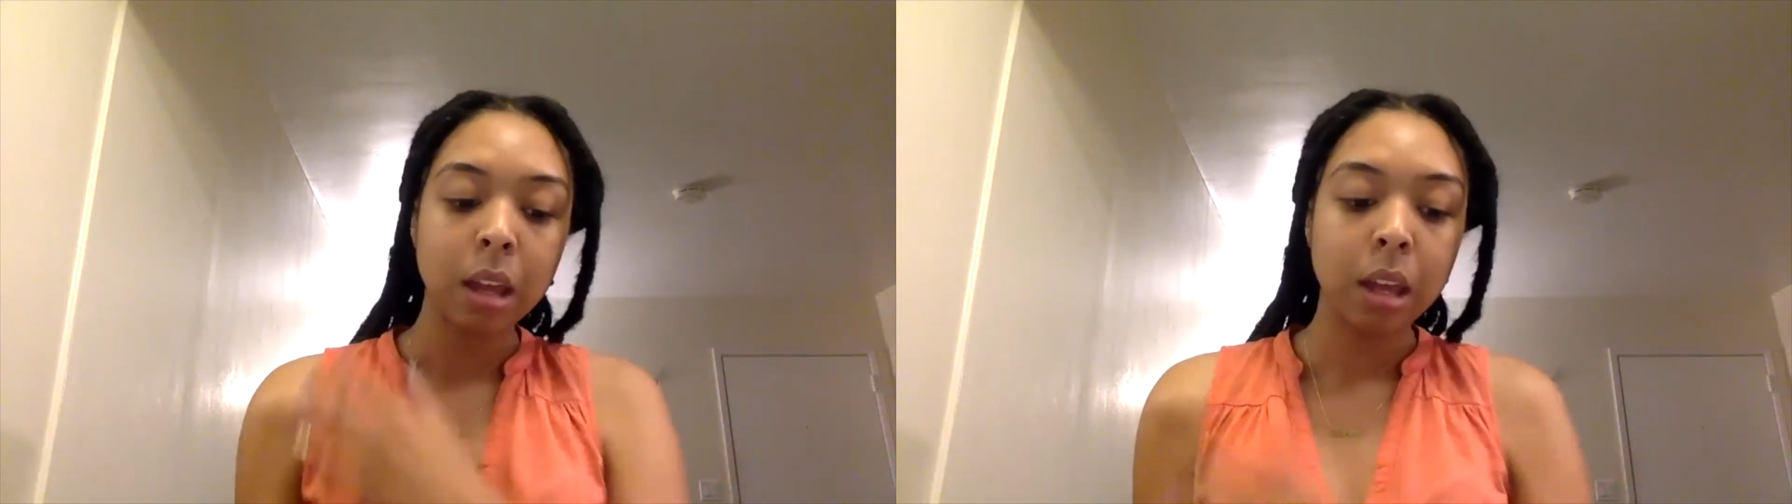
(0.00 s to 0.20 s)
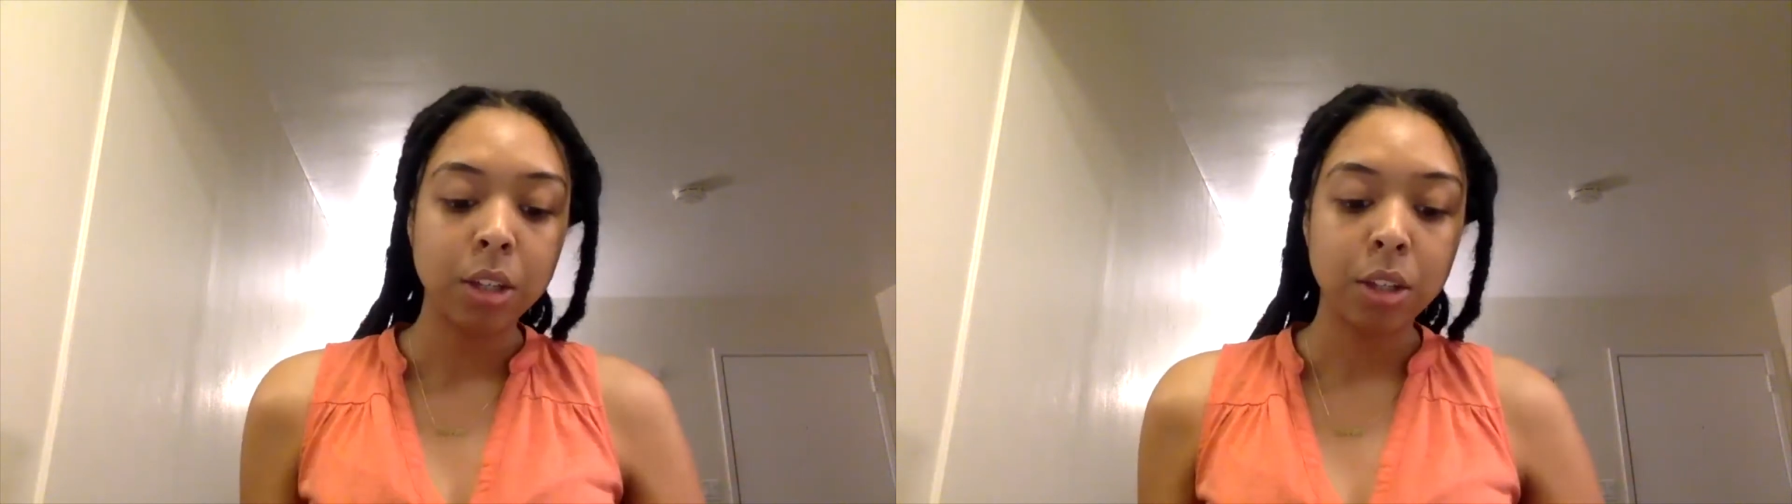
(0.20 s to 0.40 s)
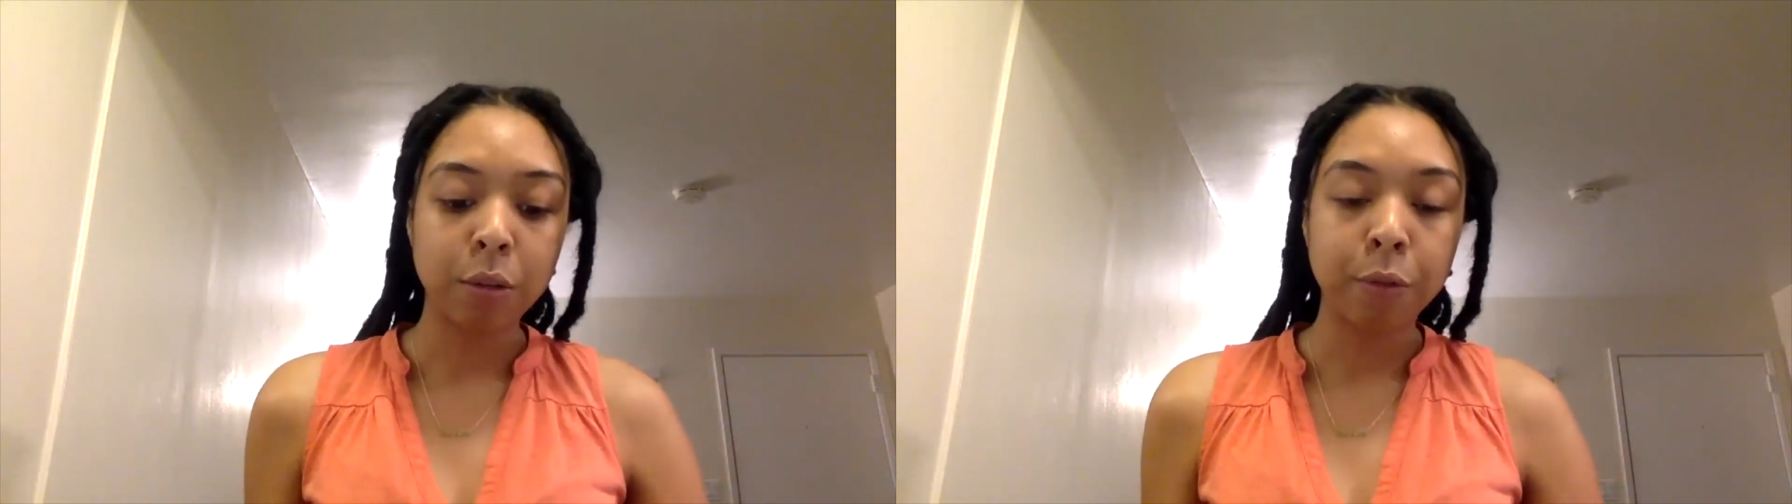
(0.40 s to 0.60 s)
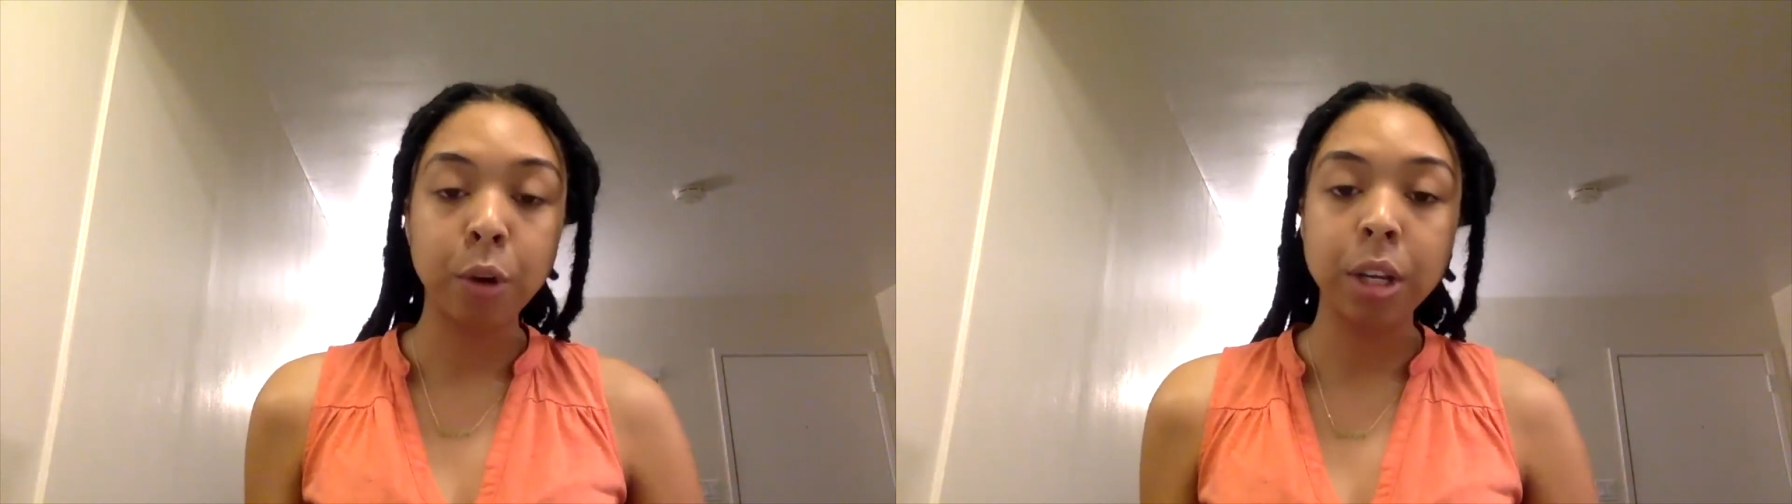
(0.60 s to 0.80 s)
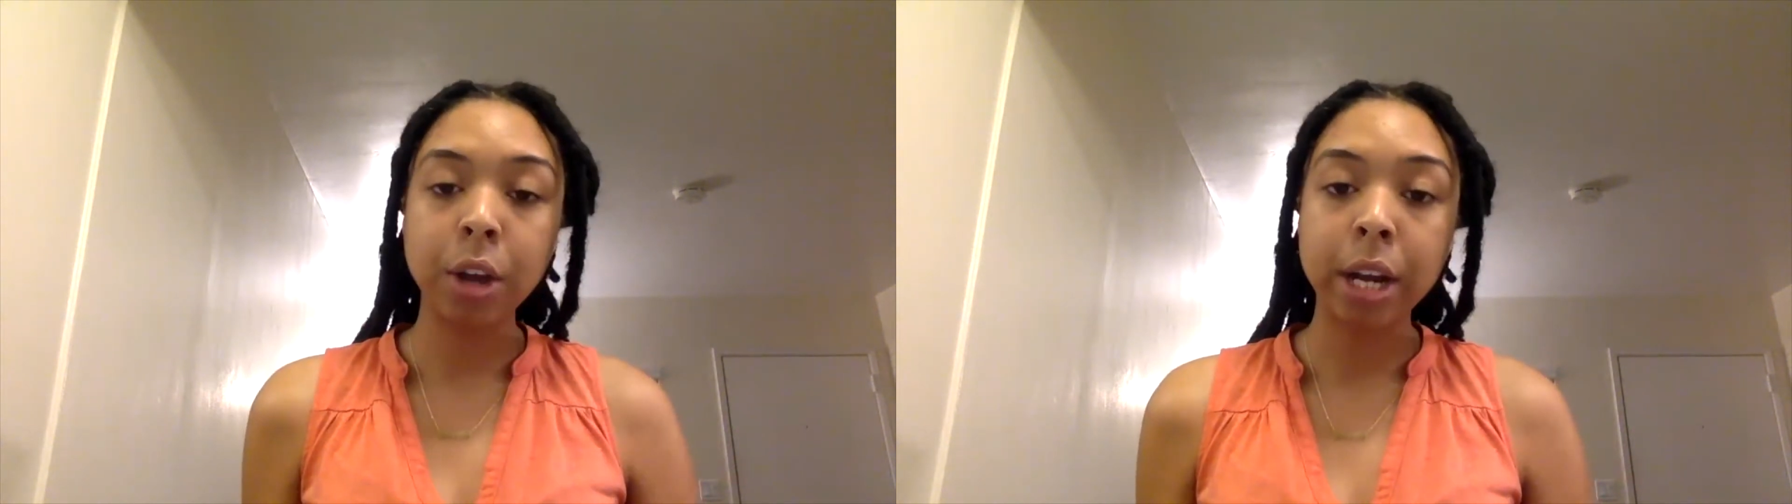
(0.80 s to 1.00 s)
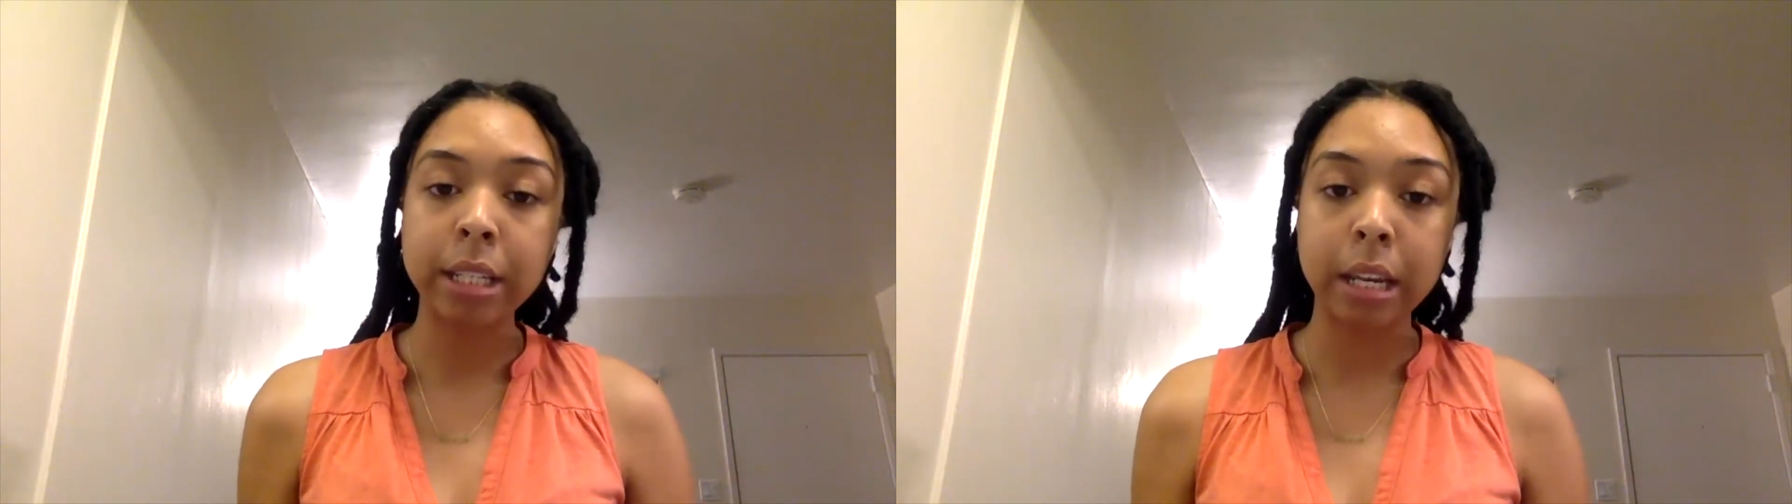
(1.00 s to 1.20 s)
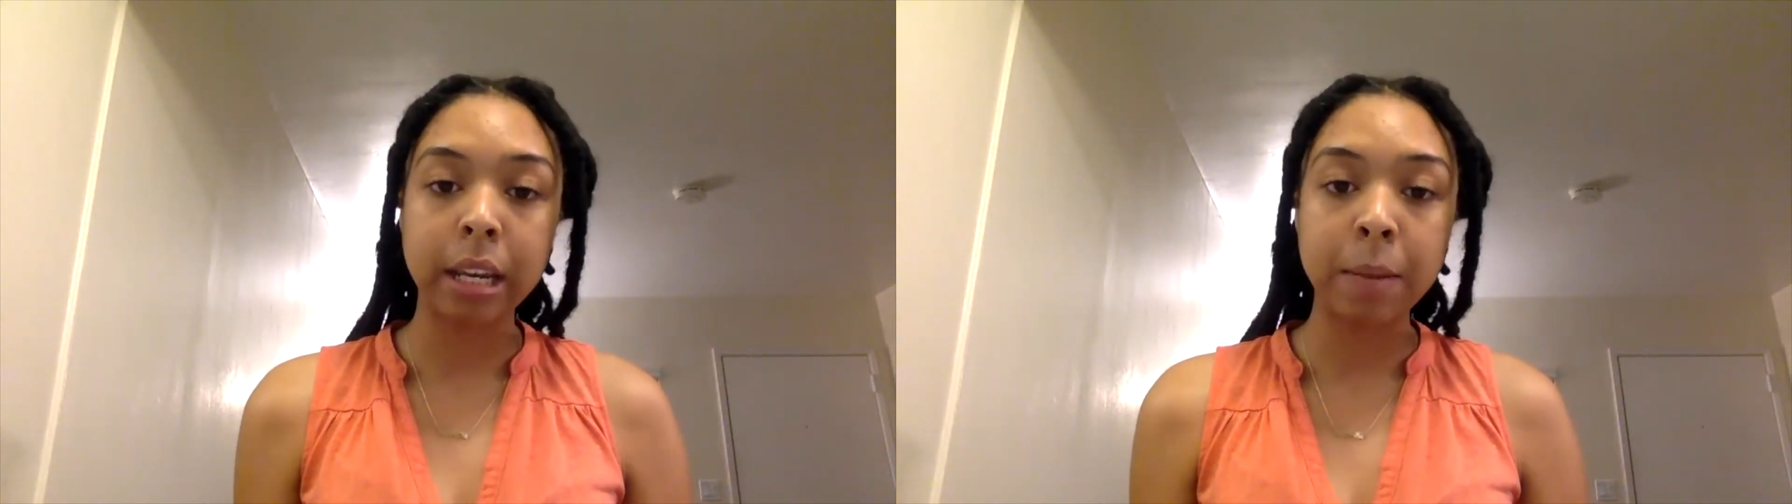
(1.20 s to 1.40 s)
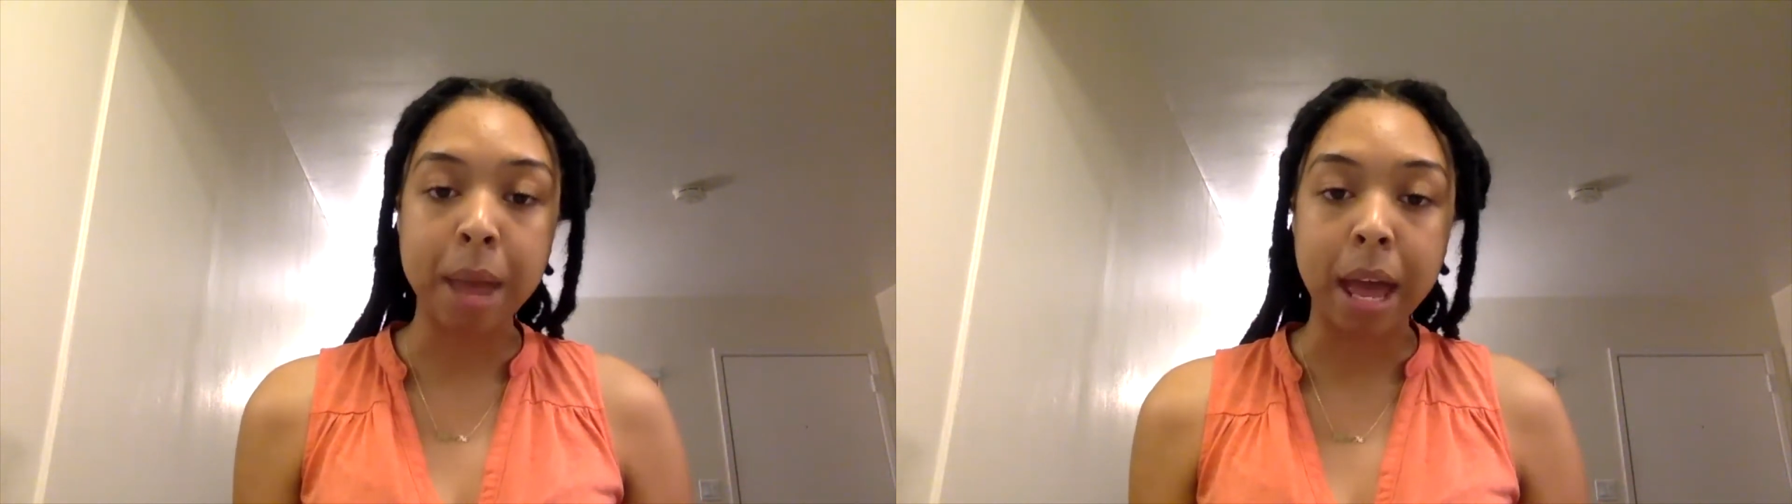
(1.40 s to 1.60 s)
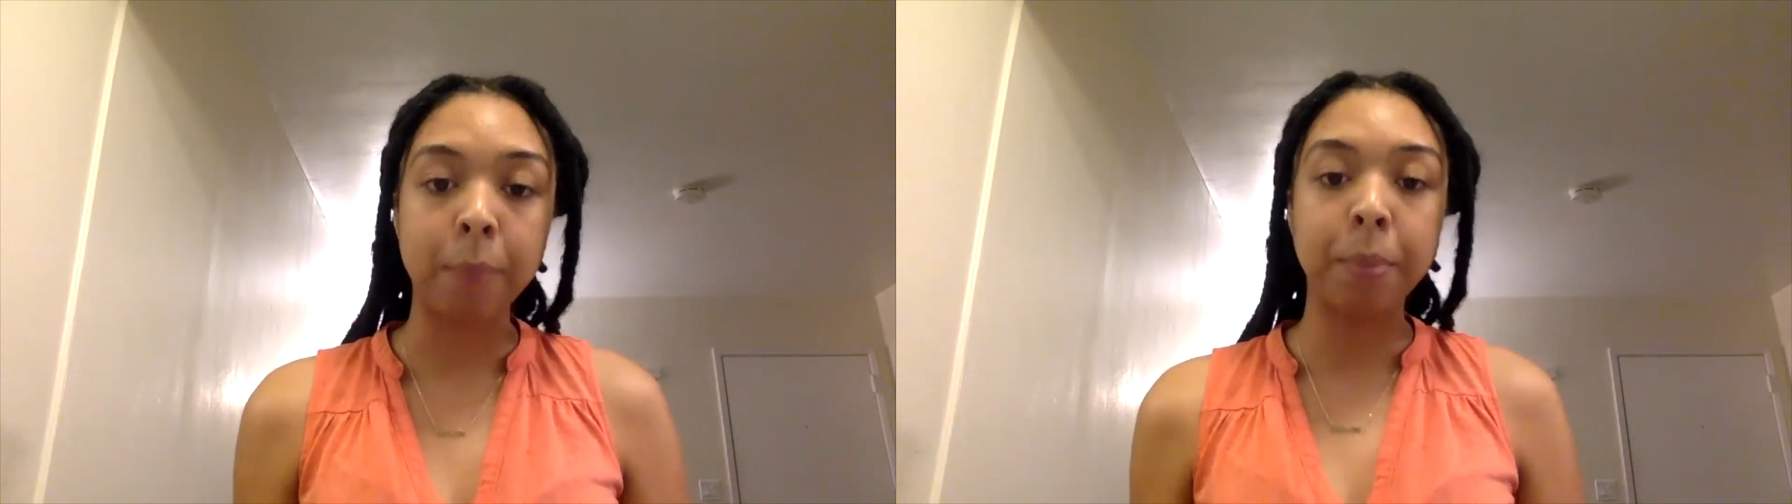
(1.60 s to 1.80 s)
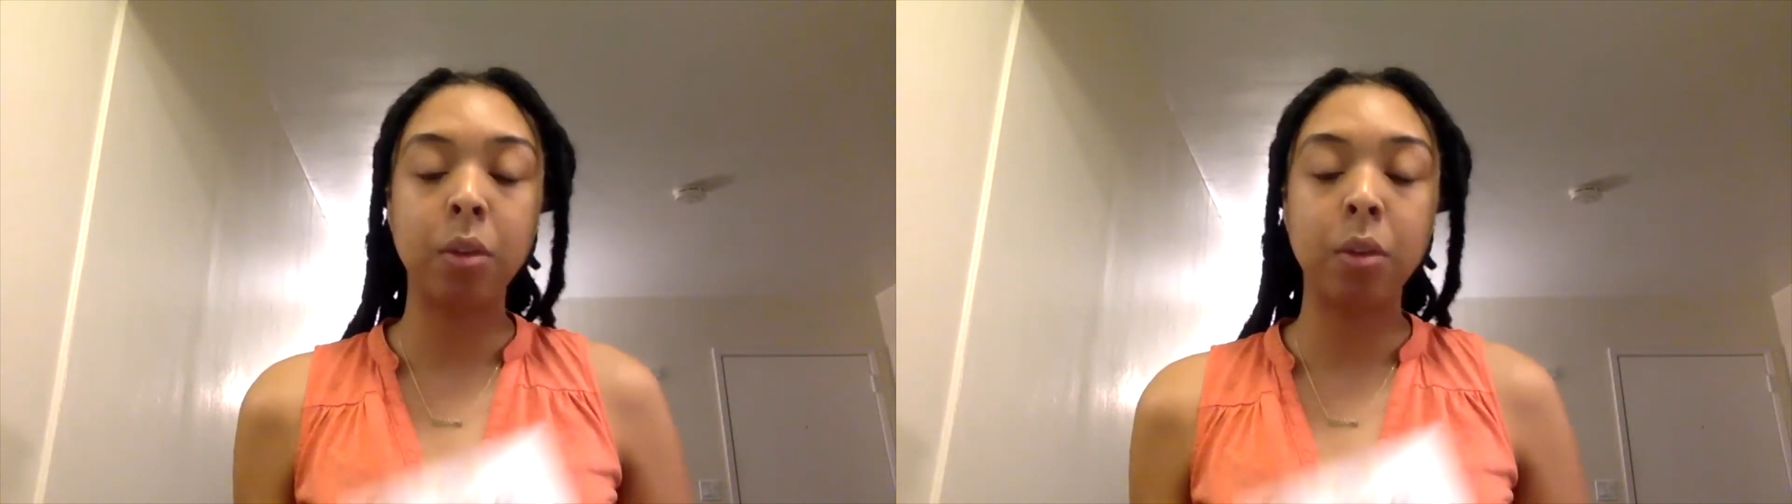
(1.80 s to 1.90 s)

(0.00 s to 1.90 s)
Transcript: So for your identity map,